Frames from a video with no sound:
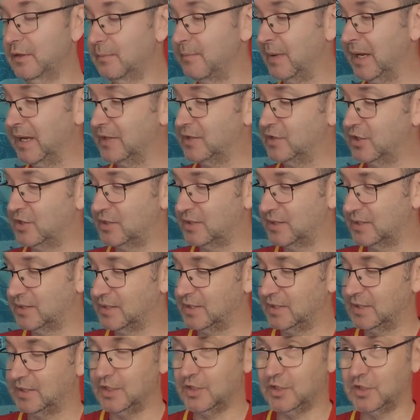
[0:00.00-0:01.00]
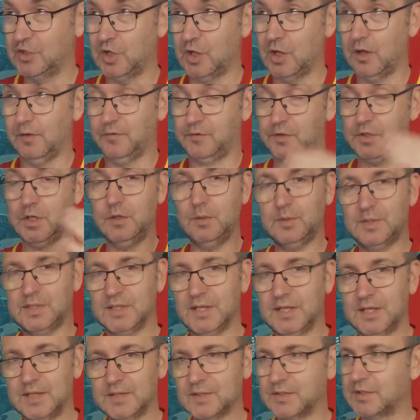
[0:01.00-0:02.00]
Manchester City shirt of 2
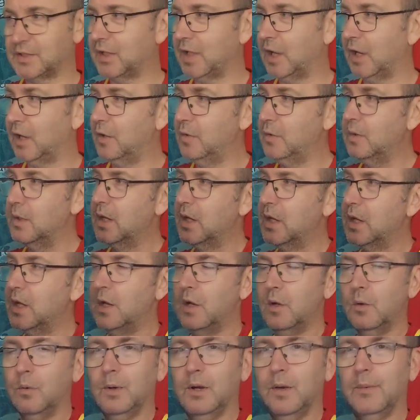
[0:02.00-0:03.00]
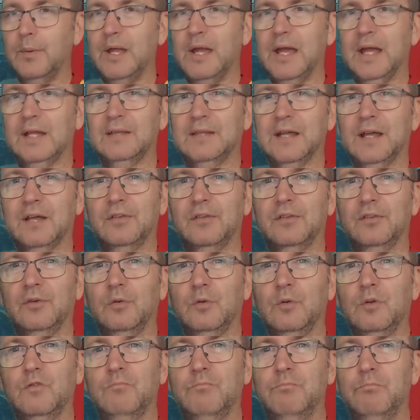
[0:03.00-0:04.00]
seasons ago, where we had that
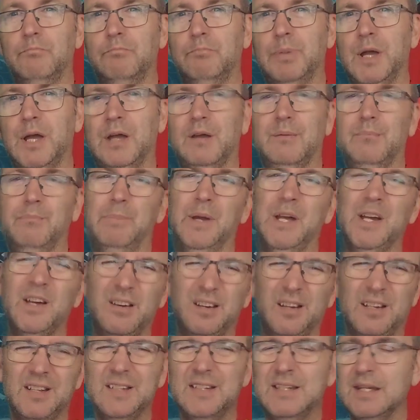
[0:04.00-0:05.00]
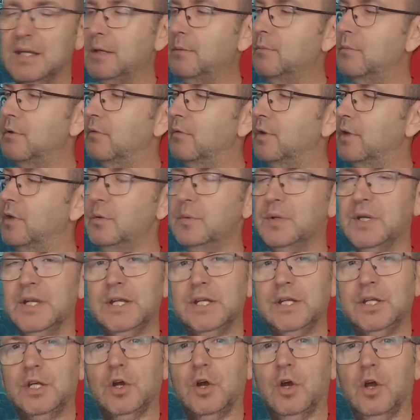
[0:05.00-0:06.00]
sort of burgundy
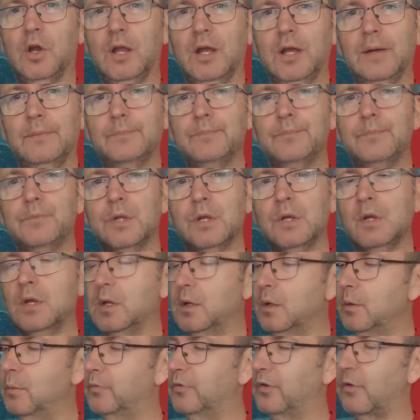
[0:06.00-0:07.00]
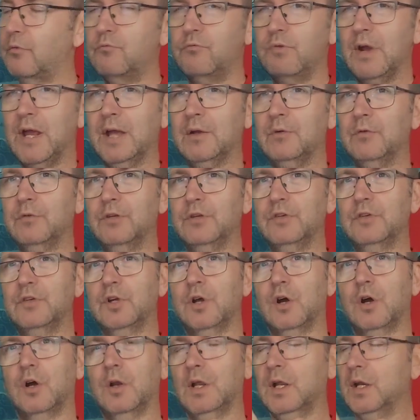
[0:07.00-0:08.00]
maroony collar. It was a rounded
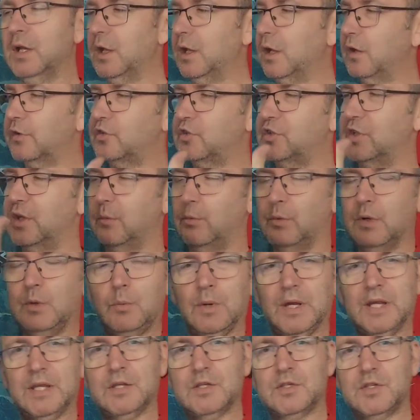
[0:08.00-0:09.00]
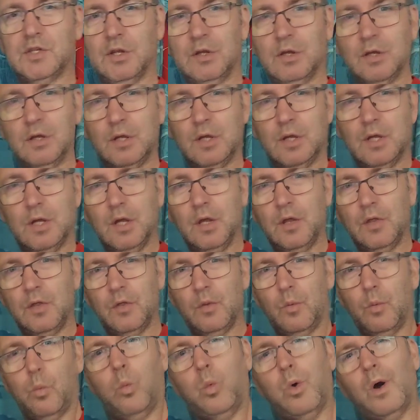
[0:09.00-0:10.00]
collar. Last year we went to
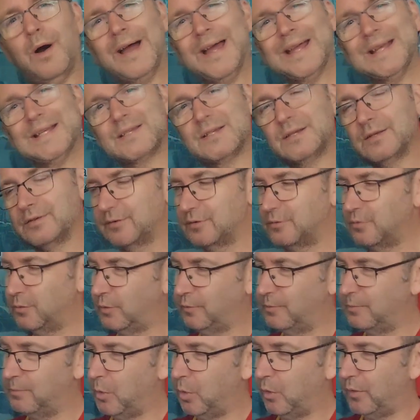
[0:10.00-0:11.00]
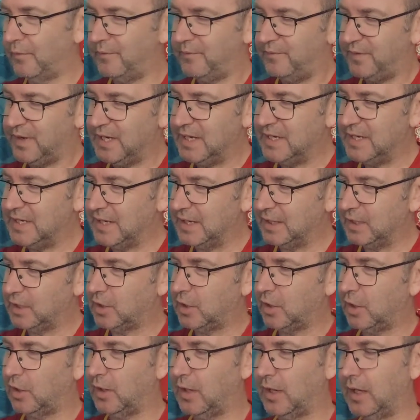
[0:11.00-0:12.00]
the white, sort of more V-neck
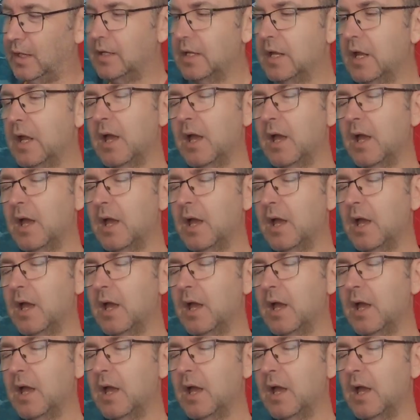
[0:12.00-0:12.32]
collar.